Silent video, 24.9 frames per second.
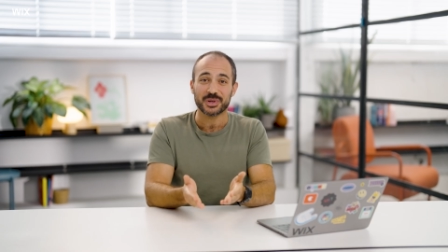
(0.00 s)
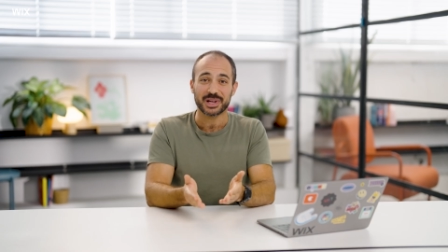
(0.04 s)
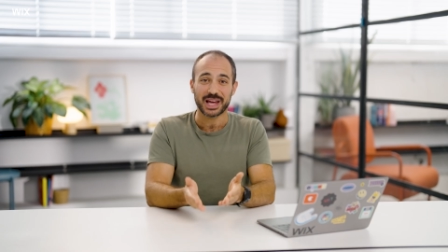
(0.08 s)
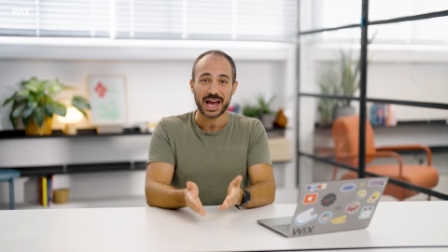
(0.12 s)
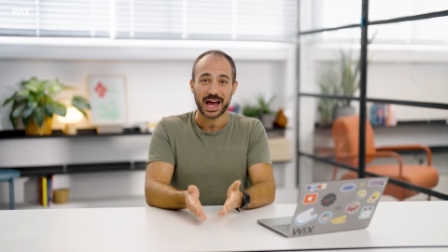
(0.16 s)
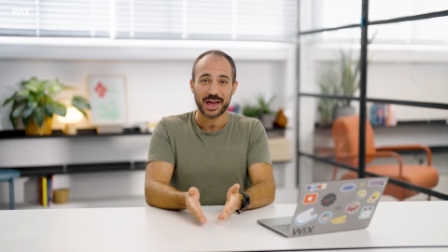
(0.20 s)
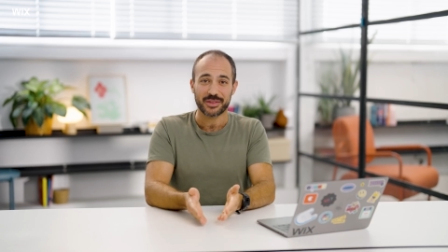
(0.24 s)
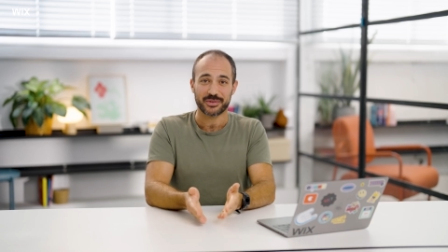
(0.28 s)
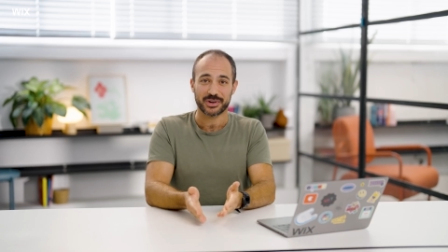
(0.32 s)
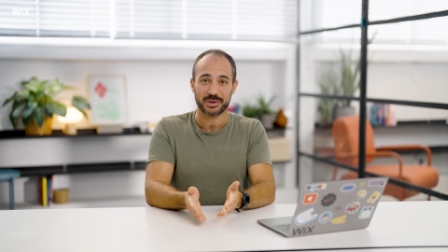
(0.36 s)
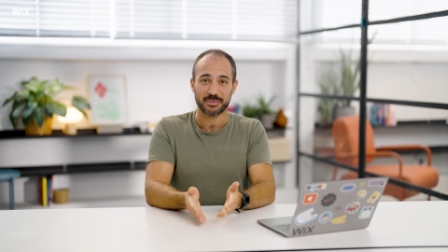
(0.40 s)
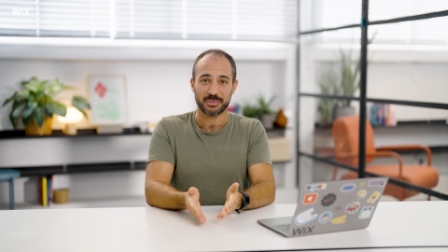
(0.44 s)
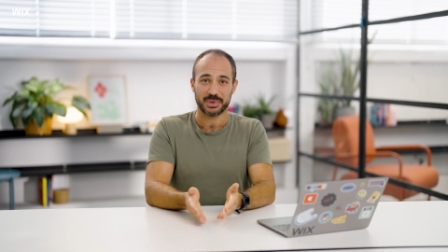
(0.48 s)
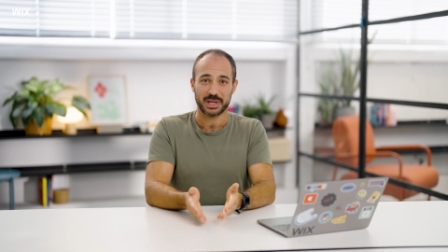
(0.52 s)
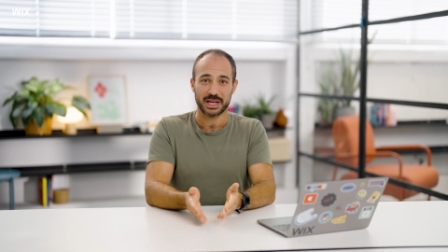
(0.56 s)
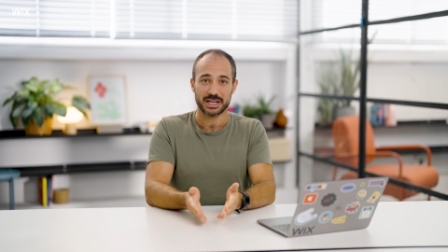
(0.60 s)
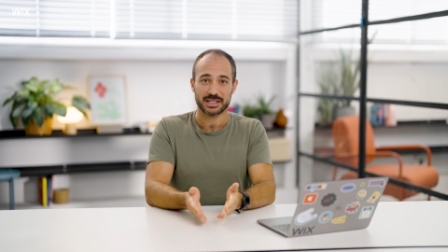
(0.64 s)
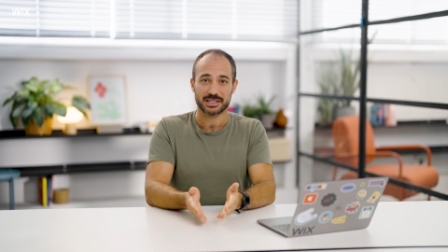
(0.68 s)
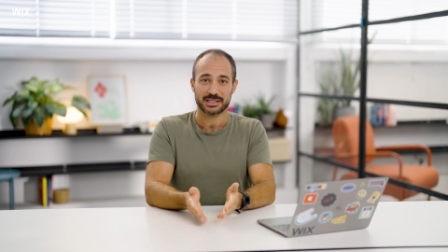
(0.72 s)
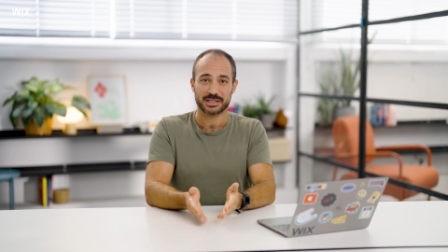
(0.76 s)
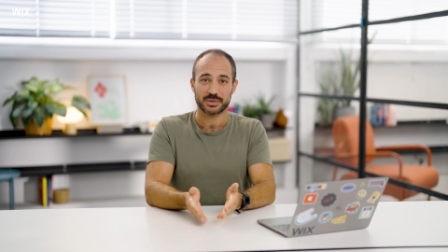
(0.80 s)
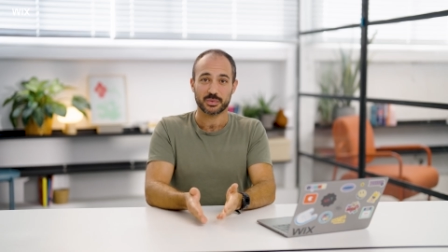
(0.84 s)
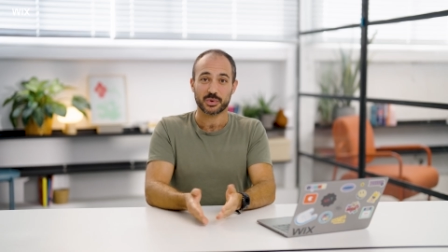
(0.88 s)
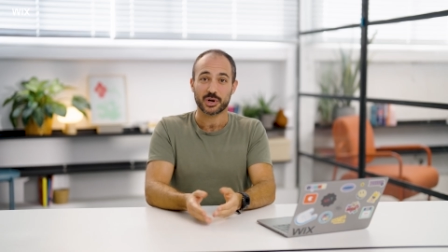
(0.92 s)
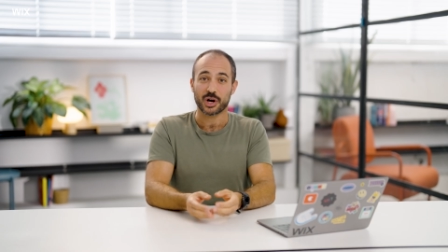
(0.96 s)
gathering
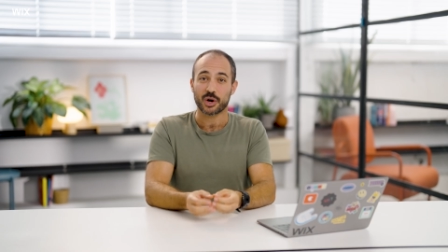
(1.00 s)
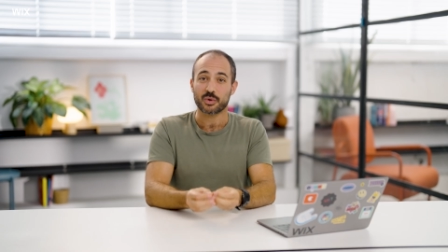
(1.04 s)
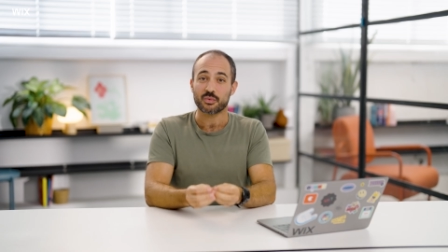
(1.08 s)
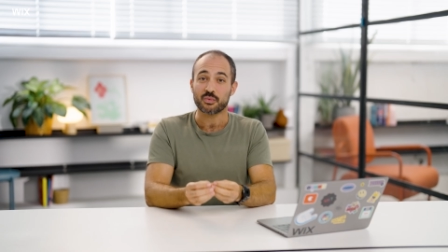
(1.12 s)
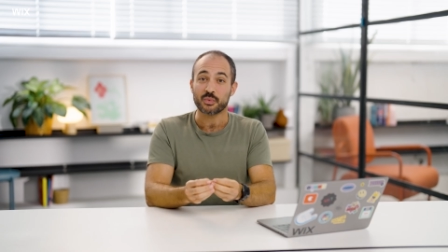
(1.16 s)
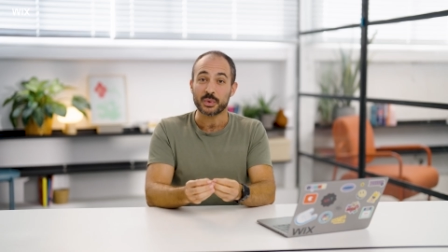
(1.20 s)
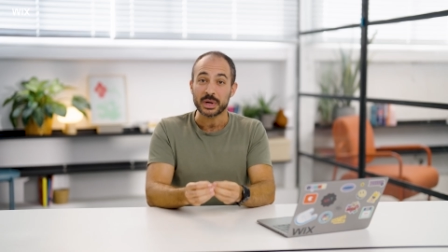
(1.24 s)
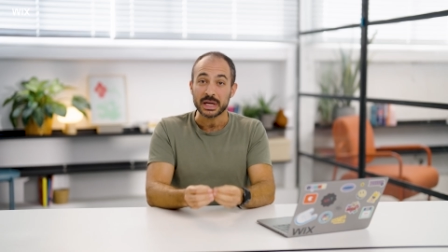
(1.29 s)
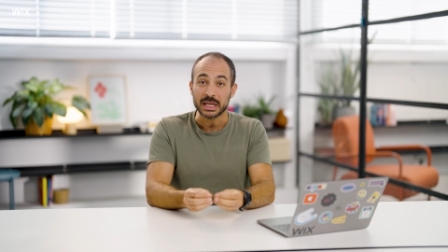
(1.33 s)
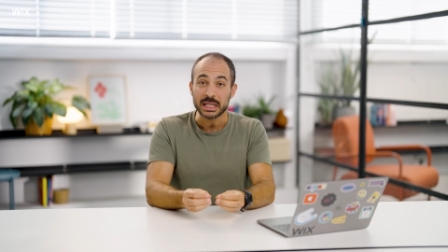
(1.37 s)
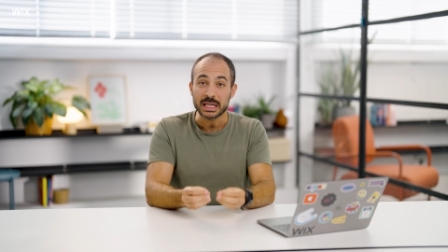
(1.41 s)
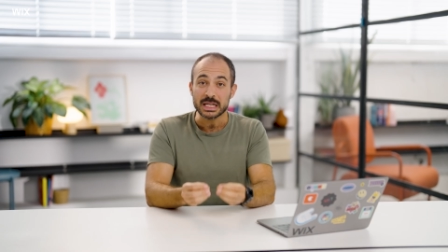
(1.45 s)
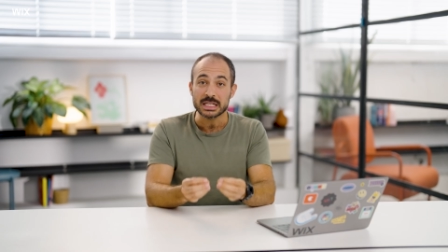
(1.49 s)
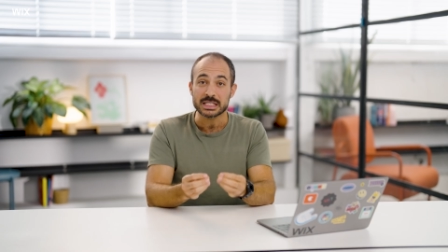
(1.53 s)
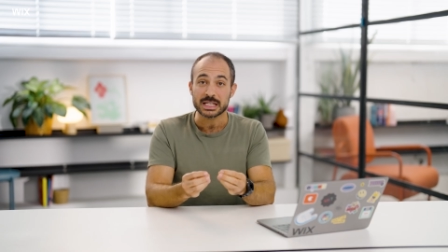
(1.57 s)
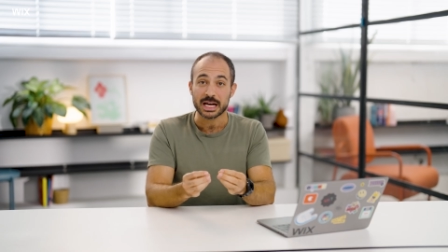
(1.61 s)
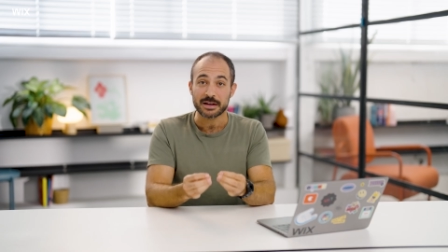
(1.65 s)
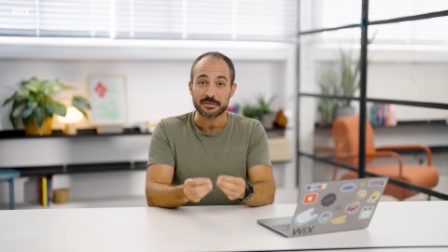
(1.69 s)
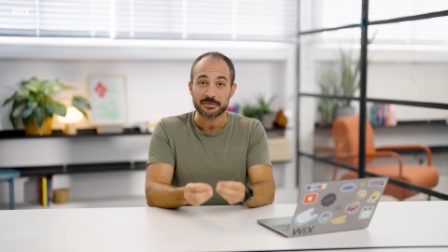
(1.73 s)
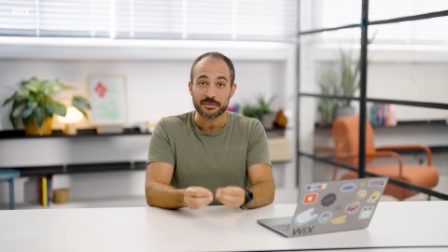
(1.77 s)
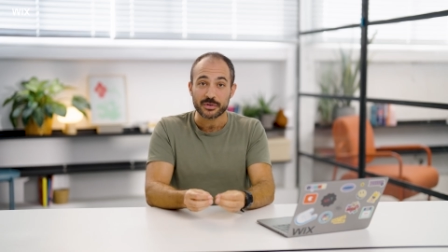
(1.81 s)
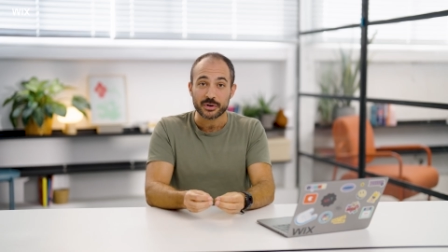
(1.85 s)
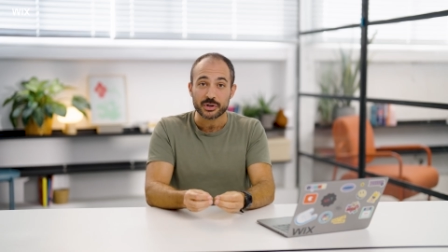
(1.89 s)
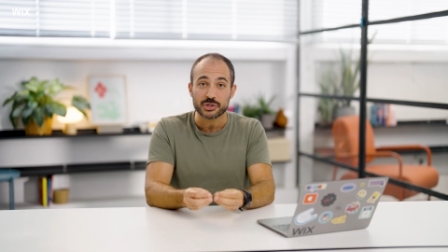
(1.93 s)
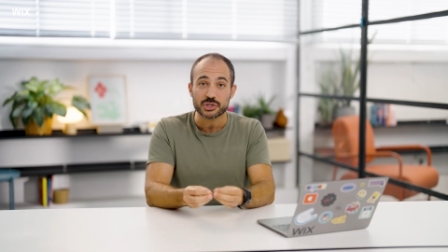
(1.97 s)
place where a really
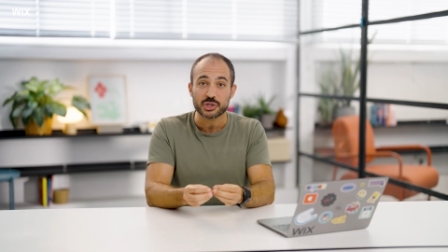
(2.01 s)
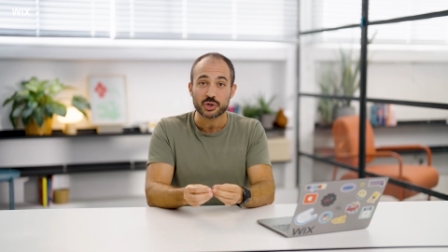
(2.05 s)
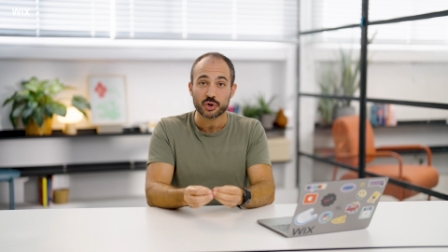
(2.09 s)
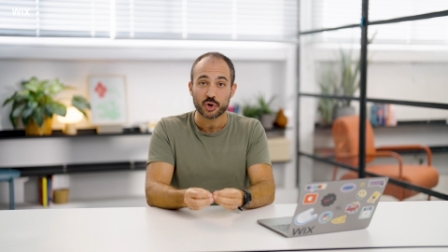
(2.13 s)
diverse